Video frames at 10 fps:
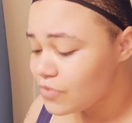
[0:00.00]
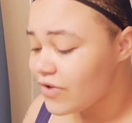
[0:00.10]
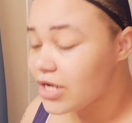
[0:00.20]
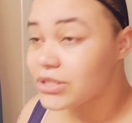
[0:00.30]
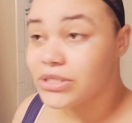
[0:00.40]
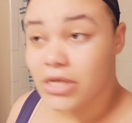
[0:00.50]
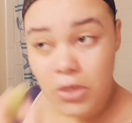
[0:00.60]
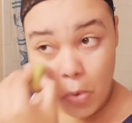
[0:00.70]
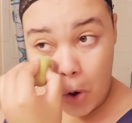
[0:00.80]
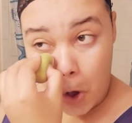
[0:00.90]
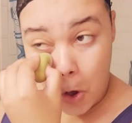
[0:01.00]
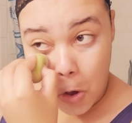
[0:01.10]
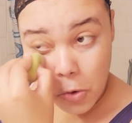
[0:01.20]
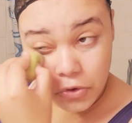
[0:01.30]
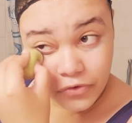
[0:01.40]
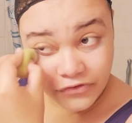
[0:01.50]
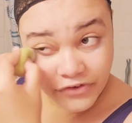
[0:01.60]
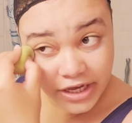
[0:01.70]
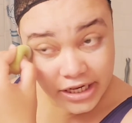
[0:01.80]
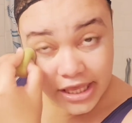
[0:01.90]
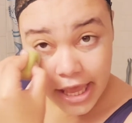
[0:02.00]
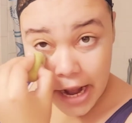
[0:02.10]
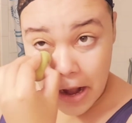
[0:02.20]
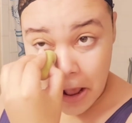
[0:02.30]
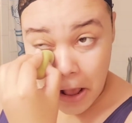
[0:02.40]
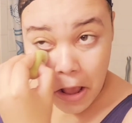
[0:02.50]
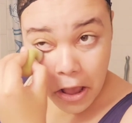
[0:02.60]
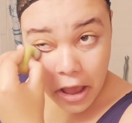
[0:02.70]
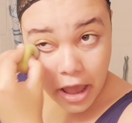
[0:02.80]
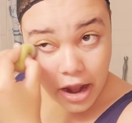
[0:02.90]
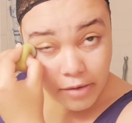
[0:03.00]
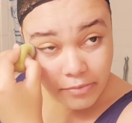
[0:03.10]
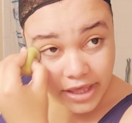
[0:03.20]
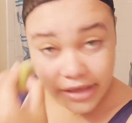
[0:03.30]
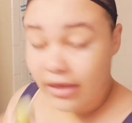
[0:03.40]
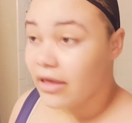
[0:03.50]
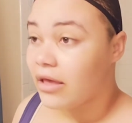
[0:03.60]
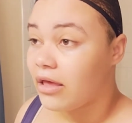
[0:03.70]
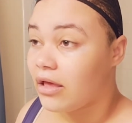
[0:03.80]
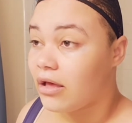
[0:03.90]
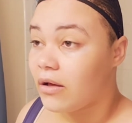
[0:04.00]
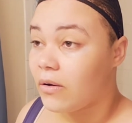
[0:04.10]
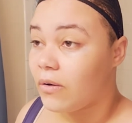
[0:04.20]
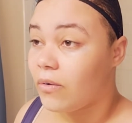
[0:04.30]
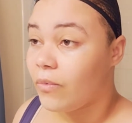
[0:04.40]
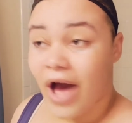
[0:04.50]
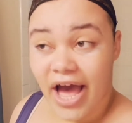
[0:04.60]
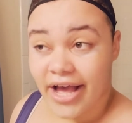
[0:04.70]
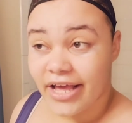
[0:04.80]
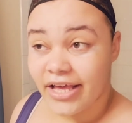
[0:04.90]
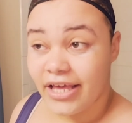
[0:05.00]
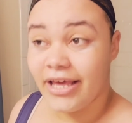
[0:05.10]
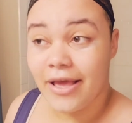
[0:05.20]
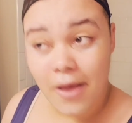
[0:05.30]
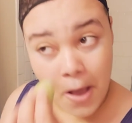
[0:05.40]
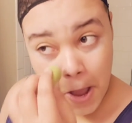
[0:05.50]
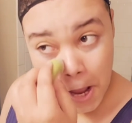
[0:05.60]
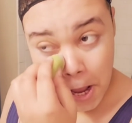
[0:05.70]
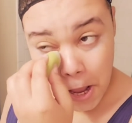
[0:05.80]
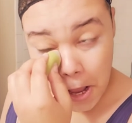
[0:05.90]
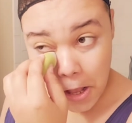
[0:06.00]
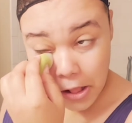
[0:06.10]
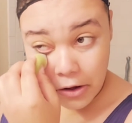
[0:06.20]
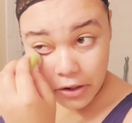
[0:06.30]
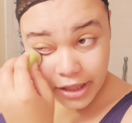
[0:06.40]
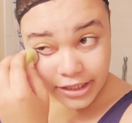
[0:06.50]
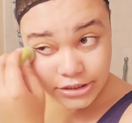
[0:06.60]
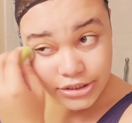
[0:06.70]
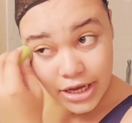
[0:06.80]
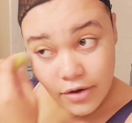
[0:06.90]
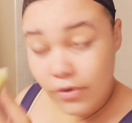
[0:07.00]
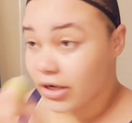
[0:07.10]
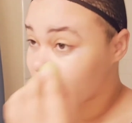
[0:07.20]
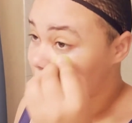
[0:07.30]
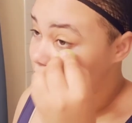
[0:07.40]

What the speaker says: We've got to send you a whole new fucking kit. And I'm like, why? And they were like, that's just how it works.